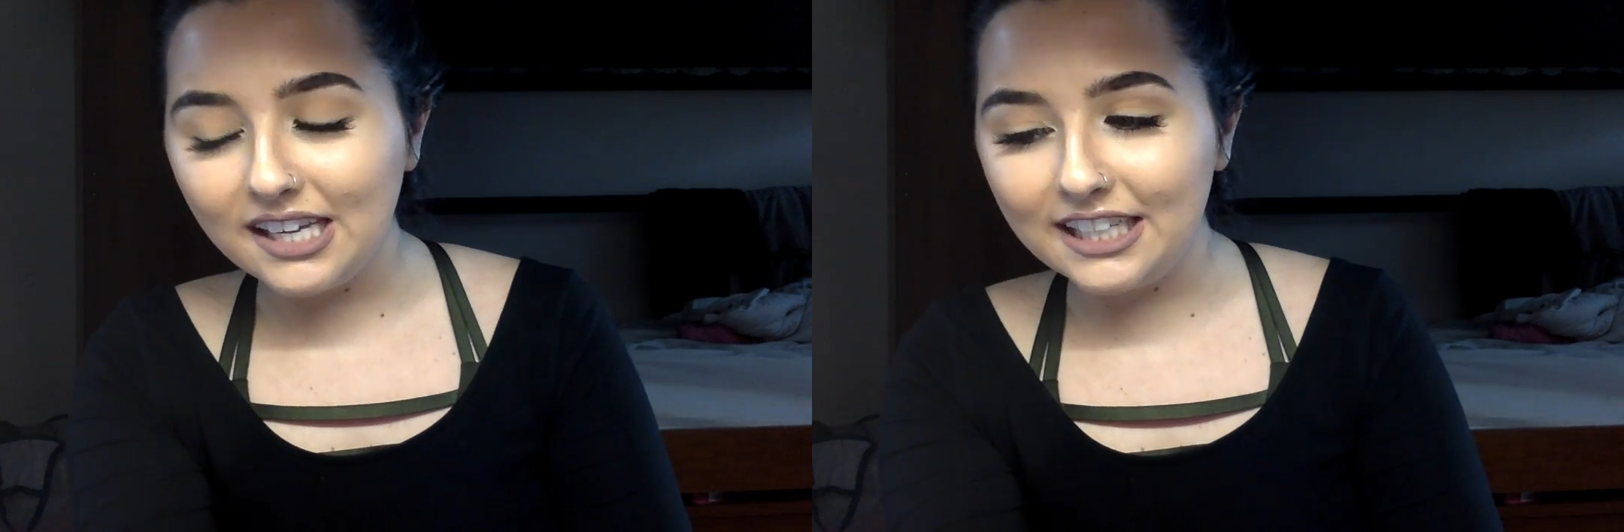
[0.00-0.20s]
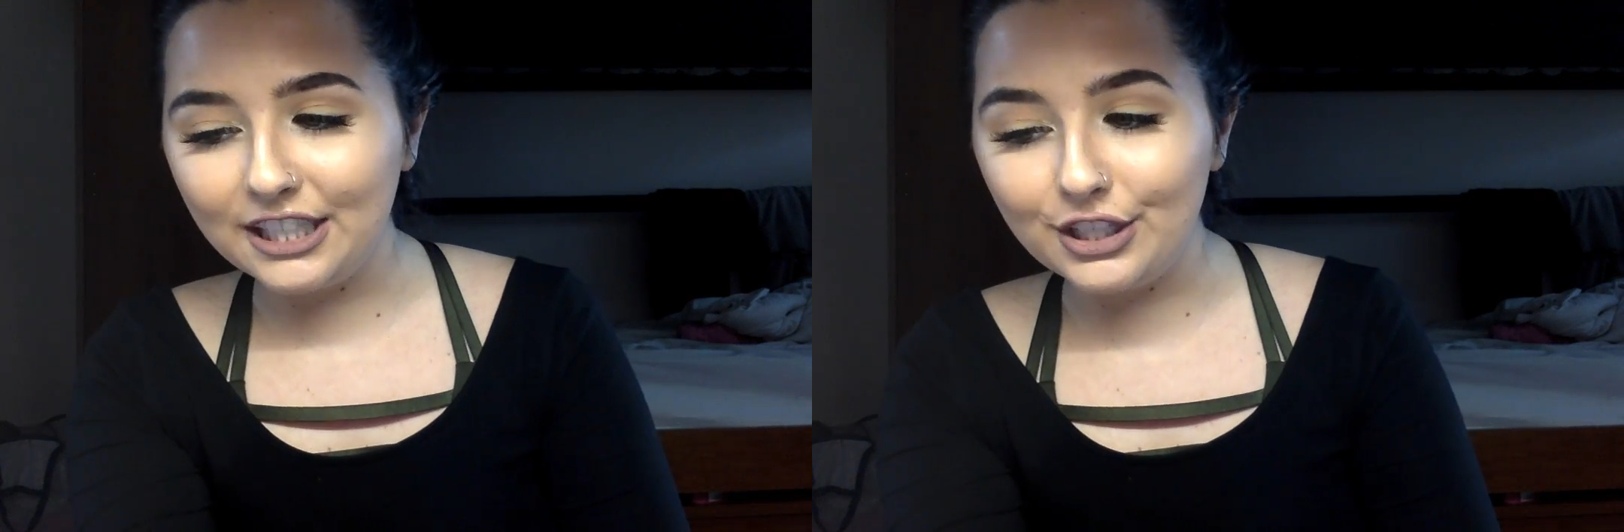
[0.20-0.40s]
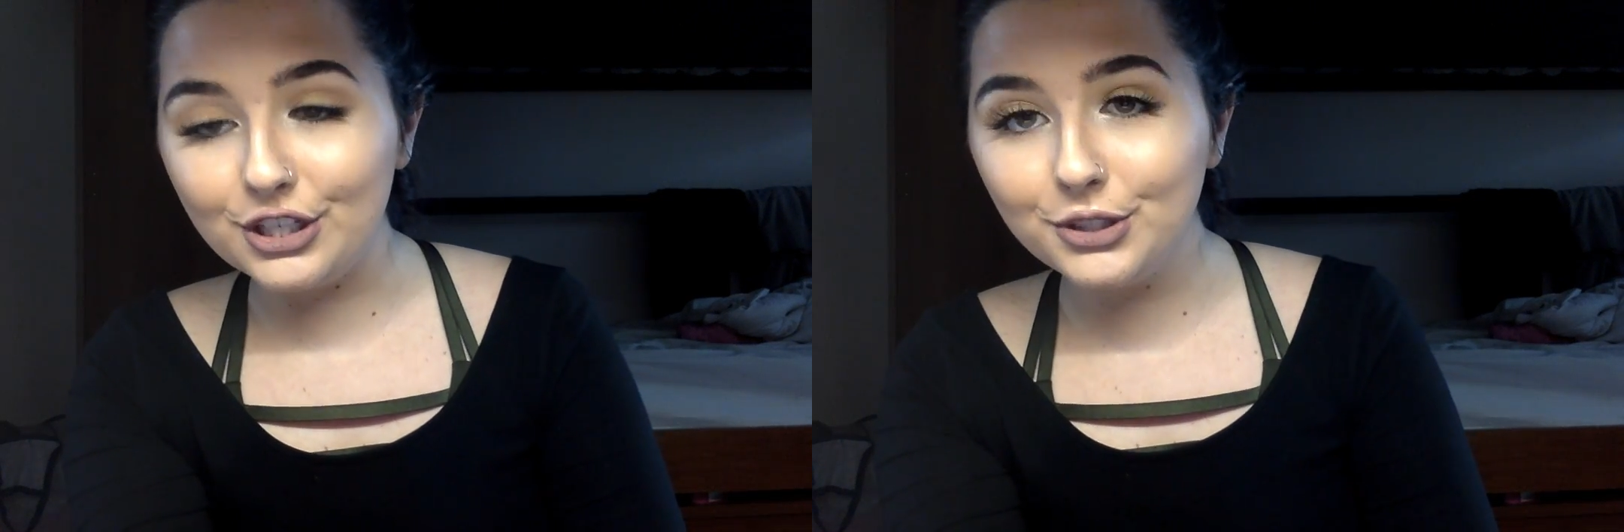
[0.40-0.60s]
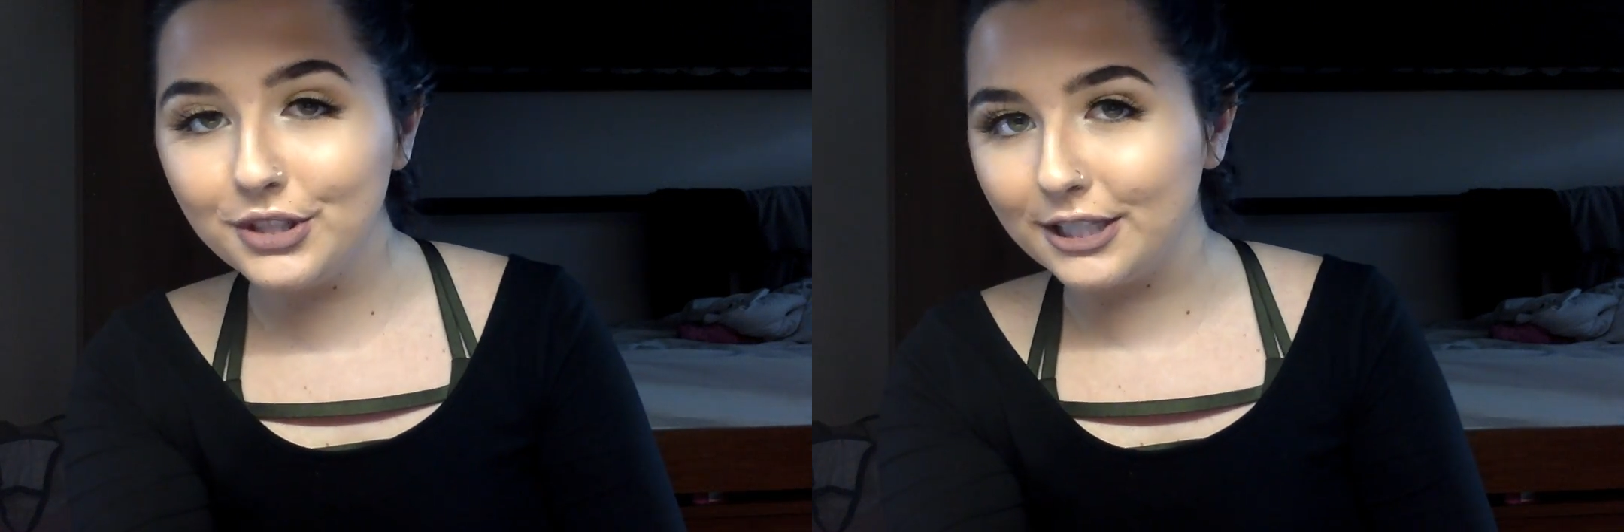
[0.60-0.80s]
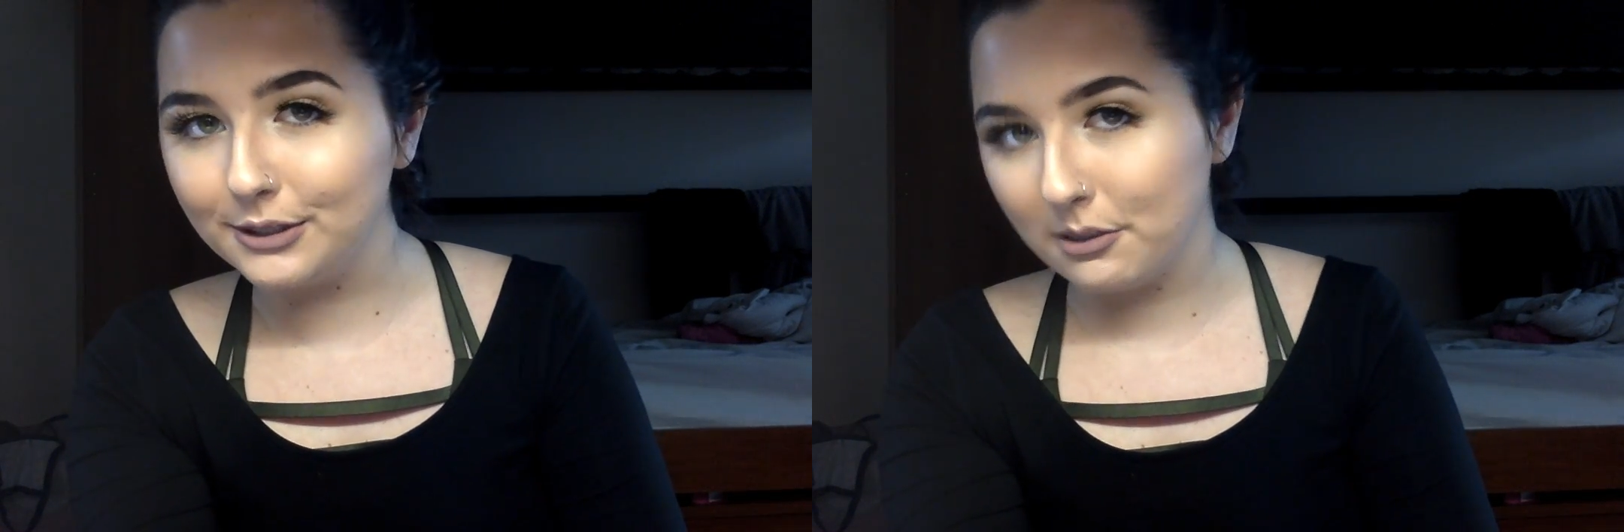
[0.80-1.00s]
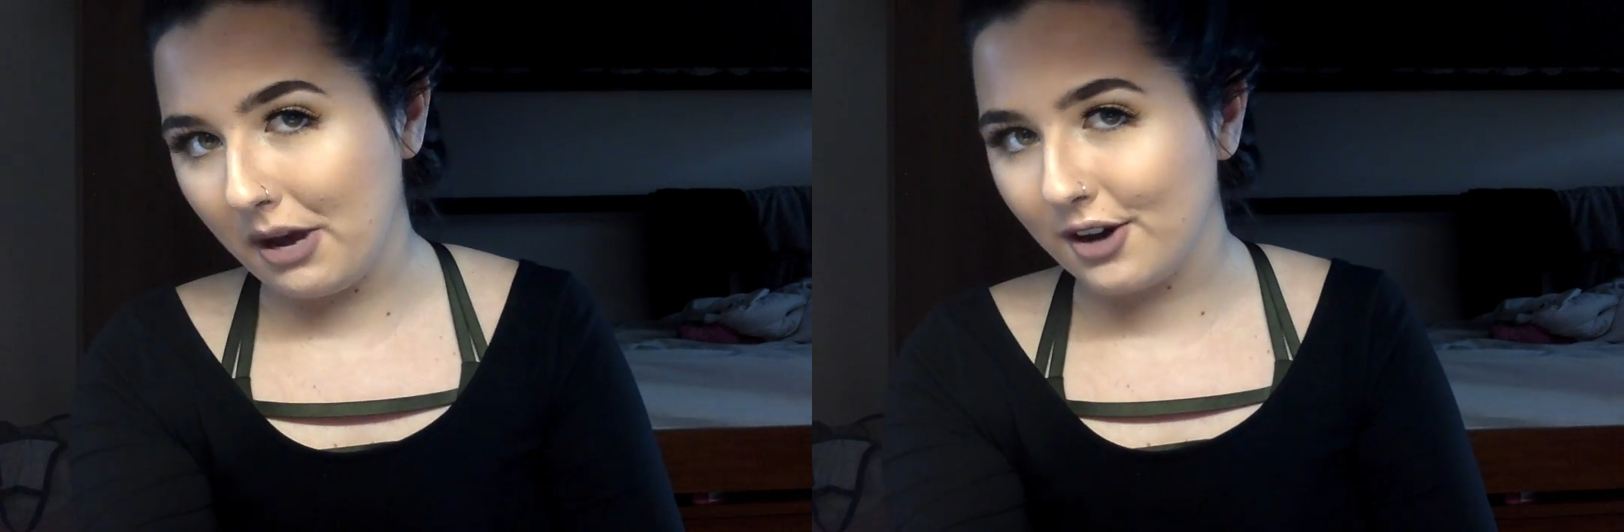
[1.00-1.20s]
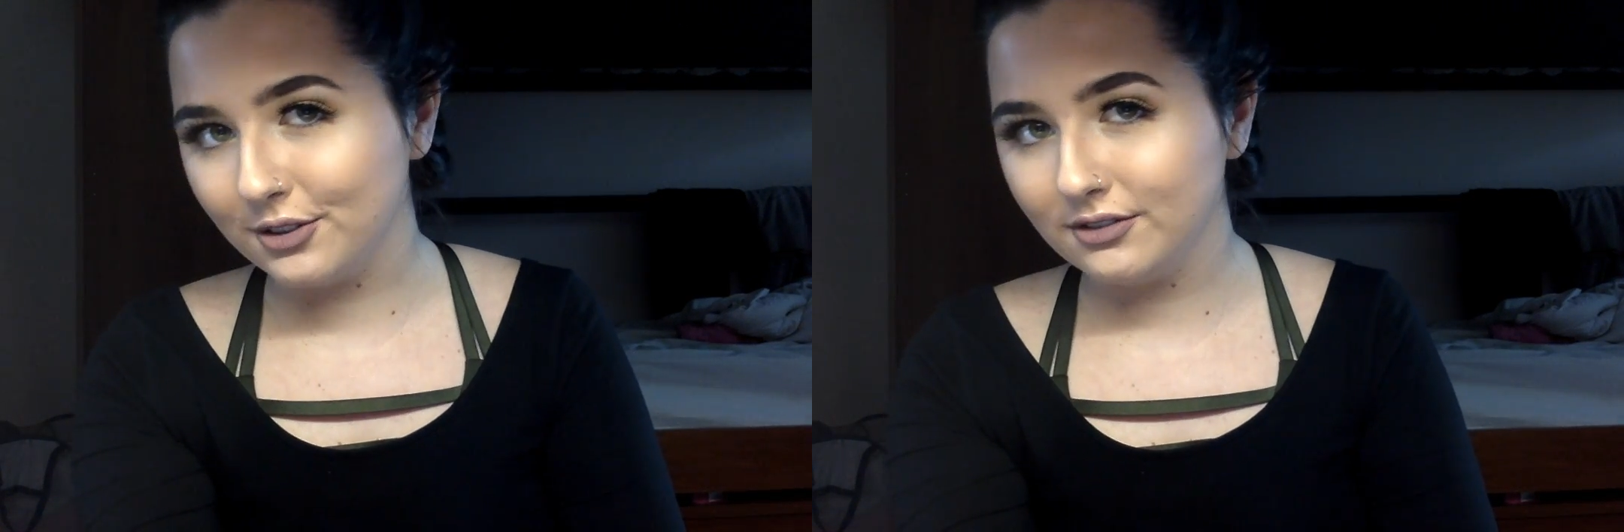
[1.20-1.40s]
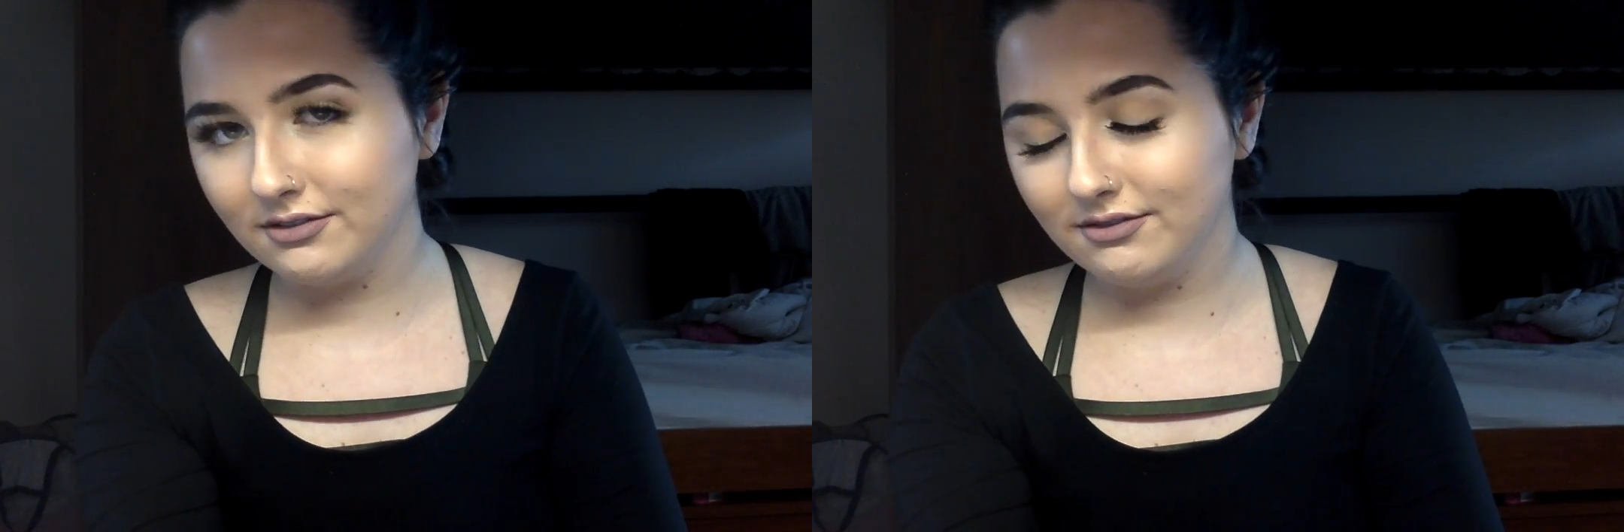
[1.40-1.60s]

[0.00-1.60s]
and he knew that it was about